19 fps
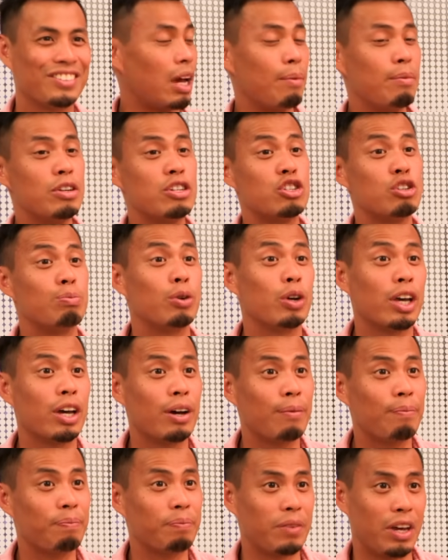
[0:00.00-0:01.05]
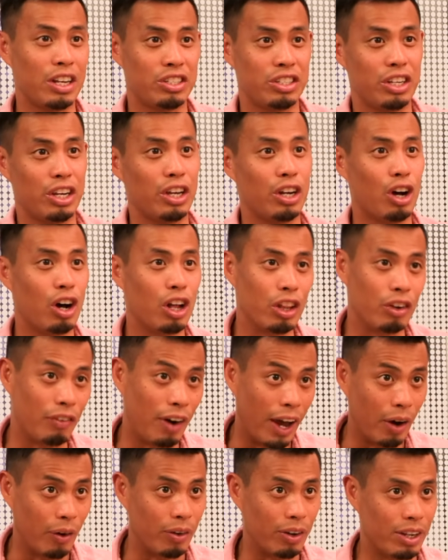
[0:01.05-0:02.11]
I'm in Shibuya. I see it all
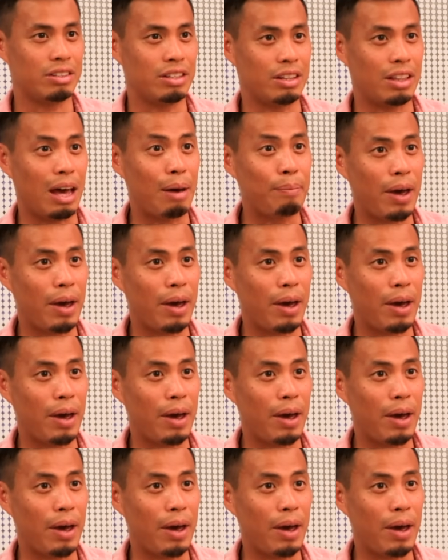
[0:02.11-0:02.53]
around. Is it that